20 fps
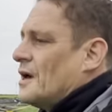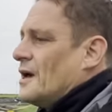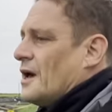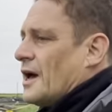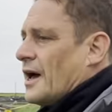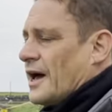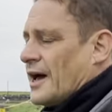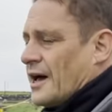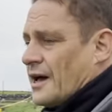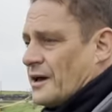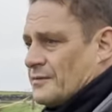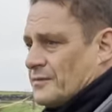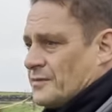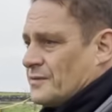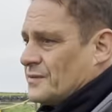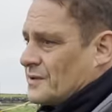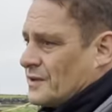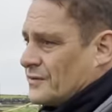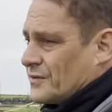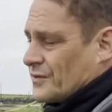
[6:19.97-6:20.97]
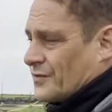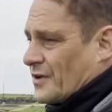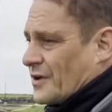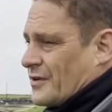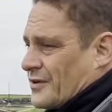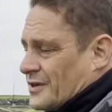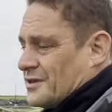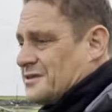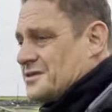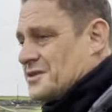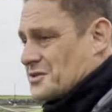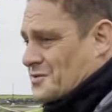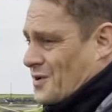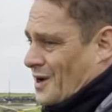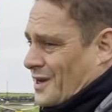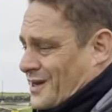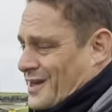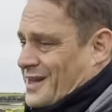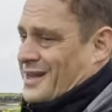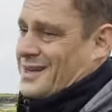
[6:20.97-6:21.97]
if you're foreign, it's
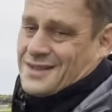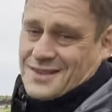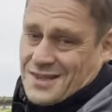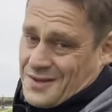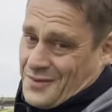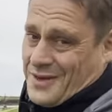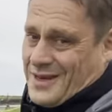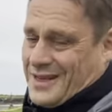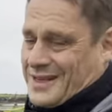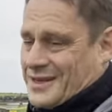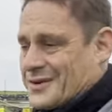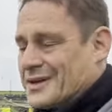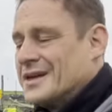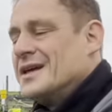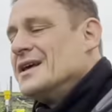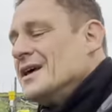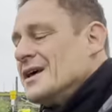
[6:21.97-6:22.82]
quite likely they won't let you in.